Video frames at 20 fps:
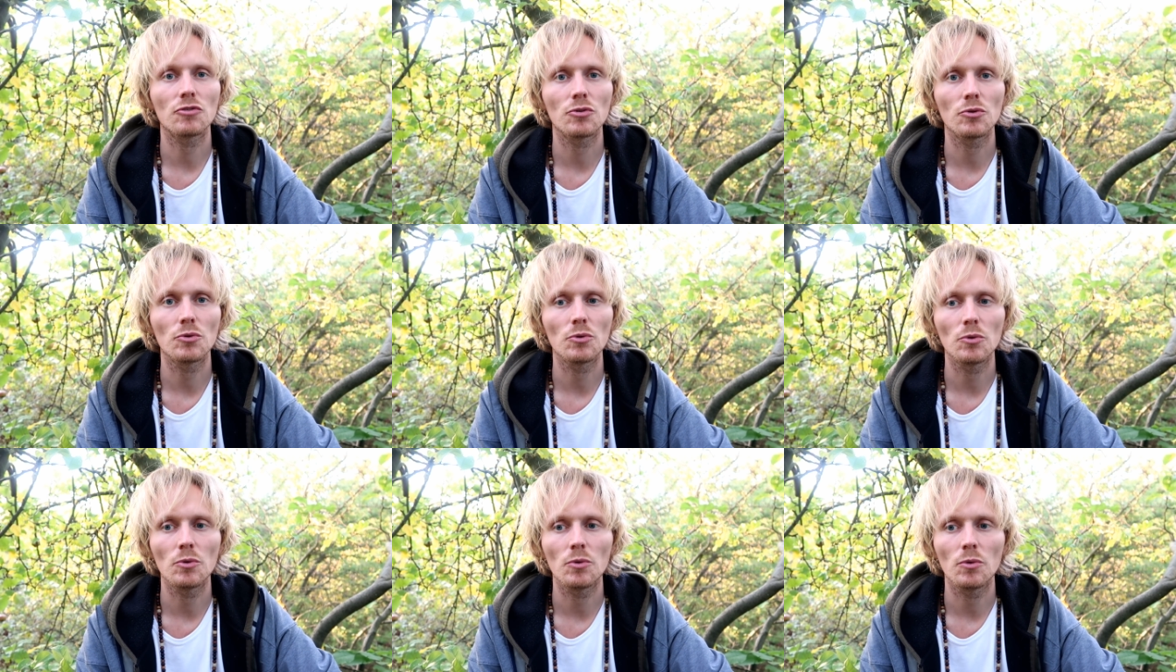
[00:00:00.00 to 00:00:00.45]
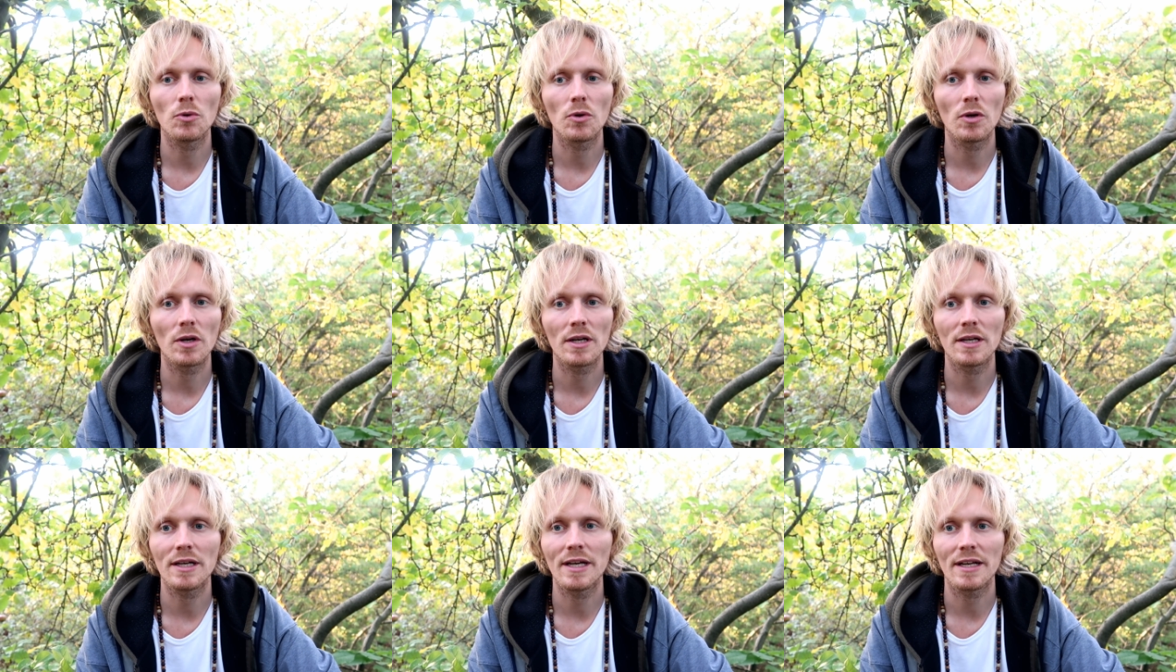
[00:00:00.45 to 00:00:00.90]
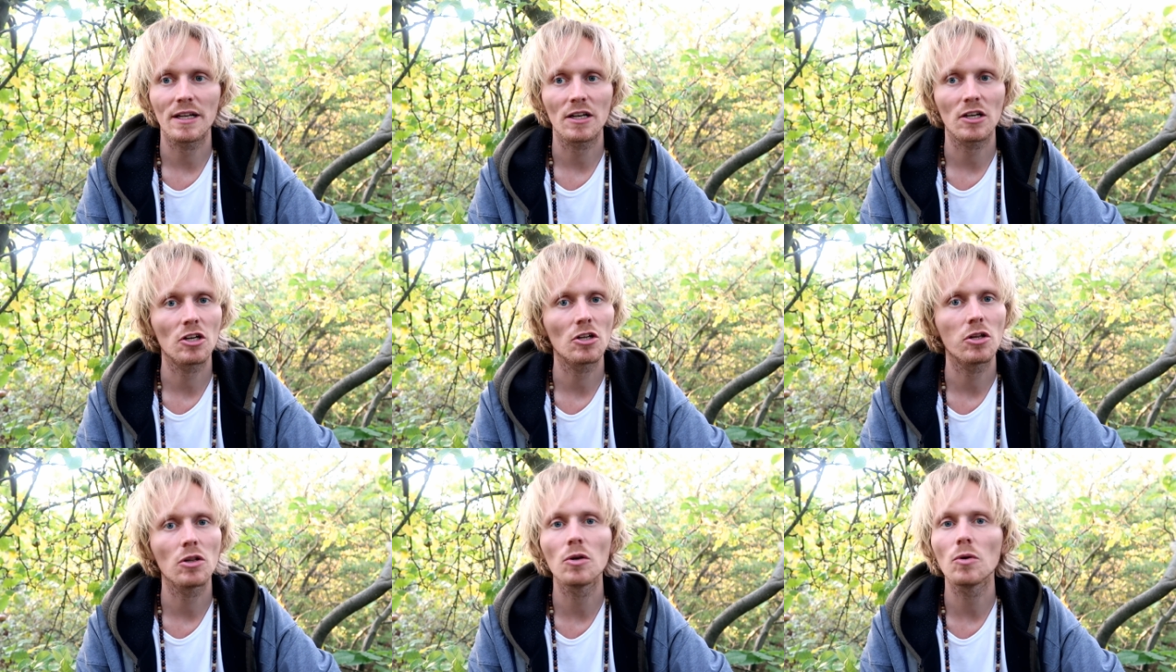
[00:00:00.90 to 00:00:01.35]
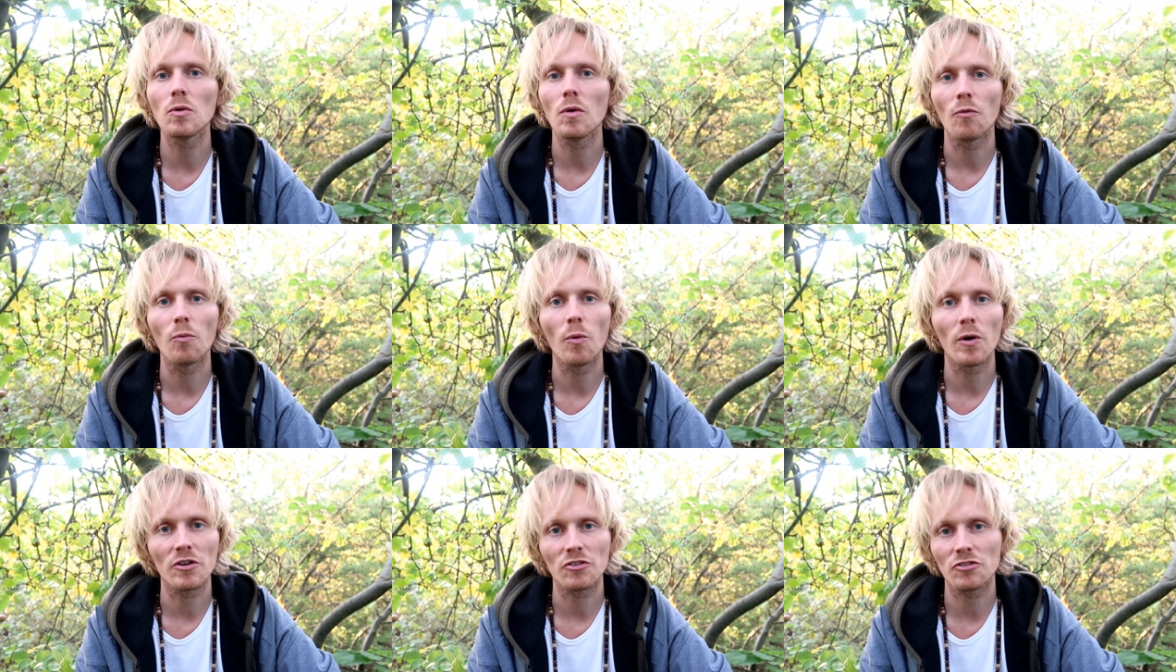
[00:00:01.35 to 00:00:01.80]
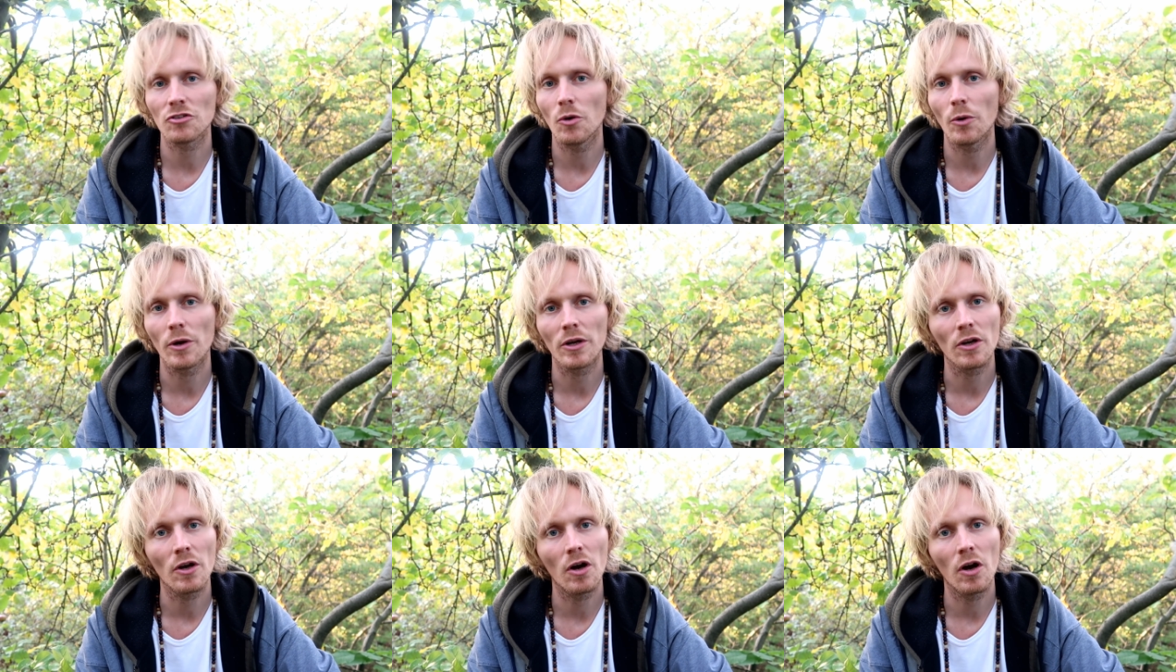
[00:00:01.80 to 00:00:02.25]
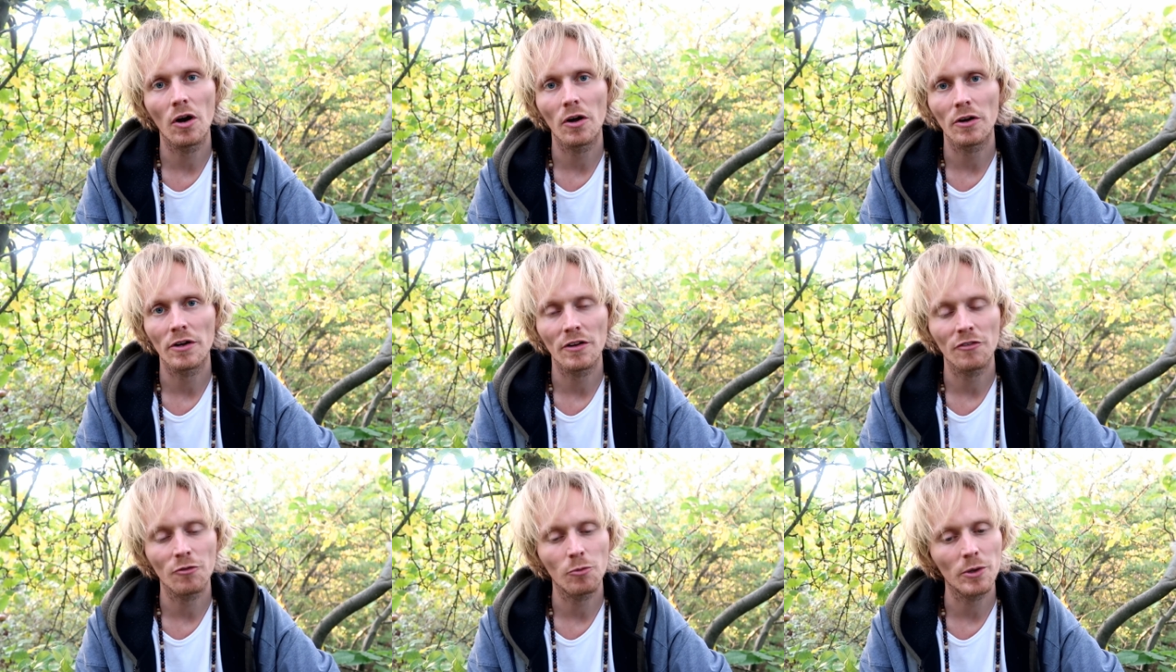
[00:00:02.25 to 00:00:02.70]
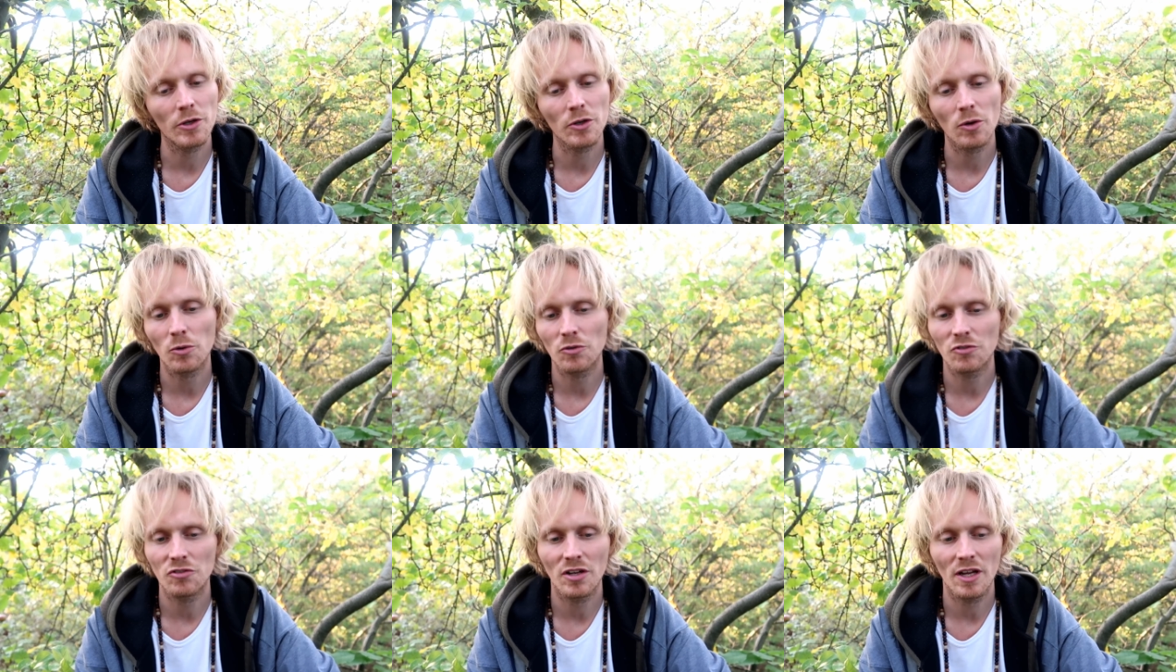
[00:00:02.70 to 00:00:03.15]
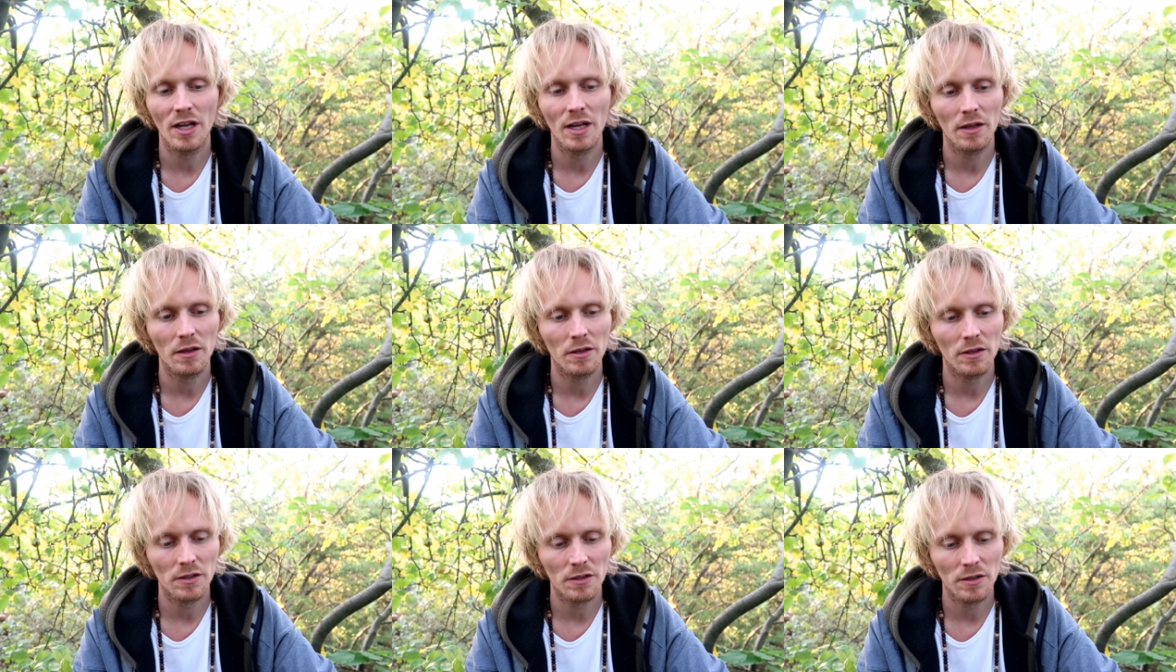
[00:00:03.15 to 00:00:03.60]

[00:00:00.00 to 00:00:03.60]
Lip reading: to get a clue of what is going on if we don't take